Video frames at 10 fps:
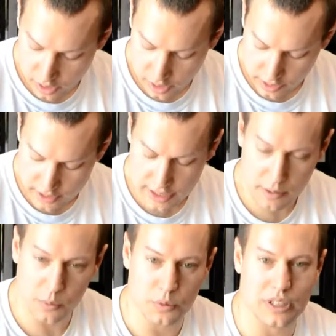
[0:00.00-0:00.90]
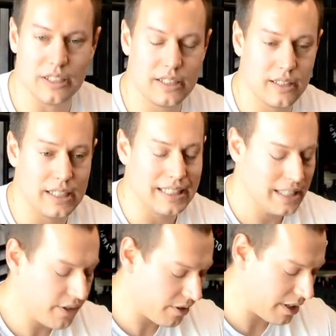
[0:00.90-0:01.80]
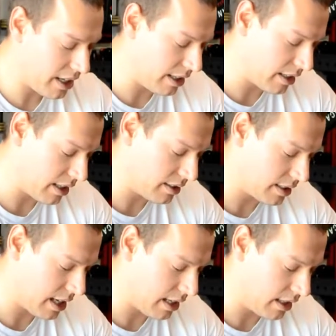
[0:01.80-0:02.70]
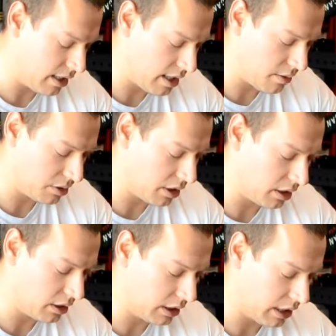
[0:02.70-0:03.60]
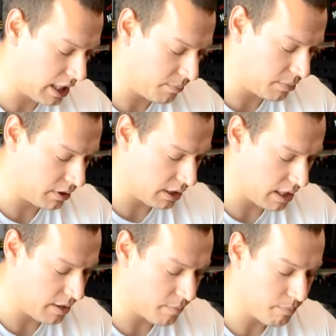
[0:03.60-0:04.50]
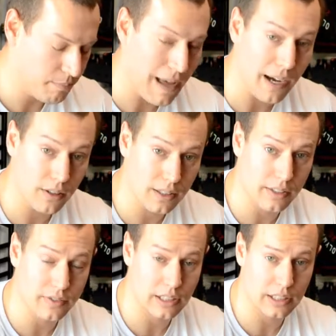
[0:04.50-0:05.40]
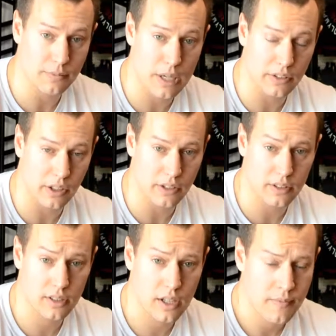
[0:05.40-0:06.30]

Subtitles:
Since that one was deteriorating, I decided I was going to look up powerlifting mouthguards.